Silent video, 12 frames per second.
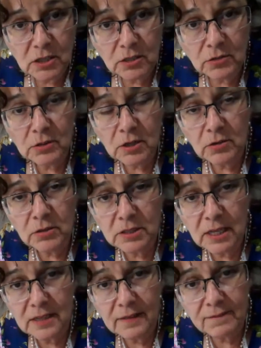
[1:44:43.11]
And you'll
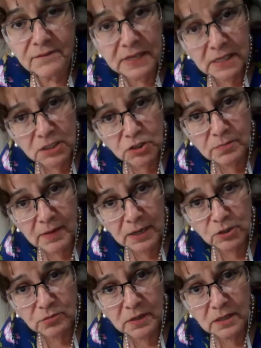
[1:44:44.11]
notice that the finished
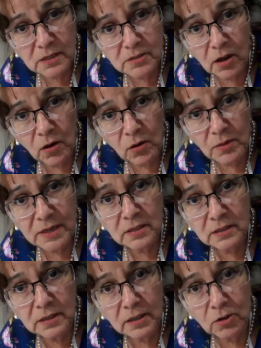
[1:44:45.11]
measurement is
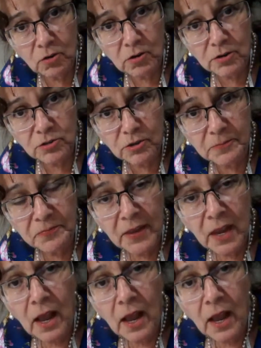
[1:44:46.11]
always a little larger.